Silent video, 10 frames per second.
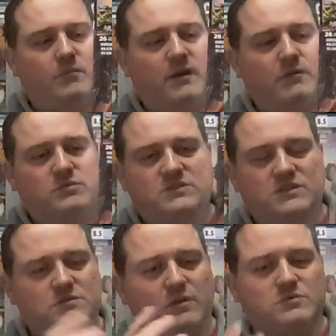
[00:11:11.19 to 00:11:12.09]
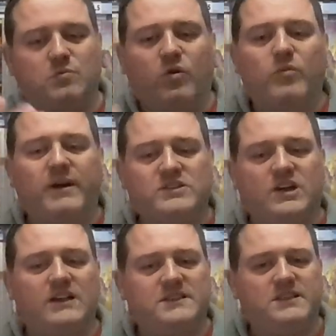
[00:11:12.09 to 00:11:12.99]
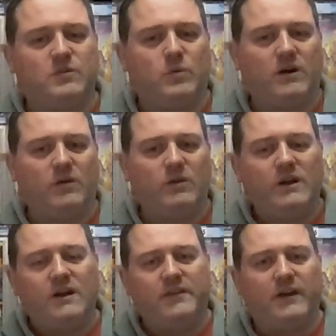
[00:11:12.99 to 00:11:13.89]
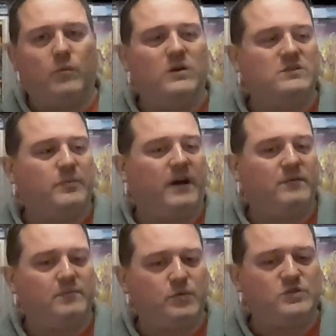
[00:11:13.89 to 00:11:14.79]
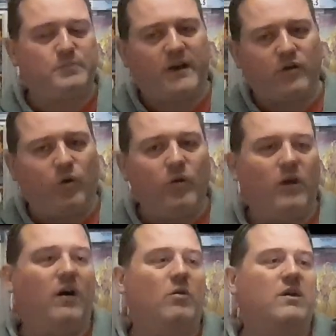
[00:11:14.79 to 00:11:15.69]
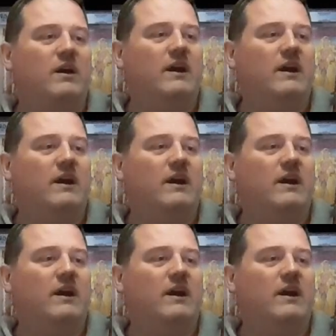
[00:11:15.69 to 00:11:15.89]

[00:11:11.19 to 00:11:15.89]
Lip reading: It was more about Charlie Tidwell than it was about Bruce Banner or the Hulk.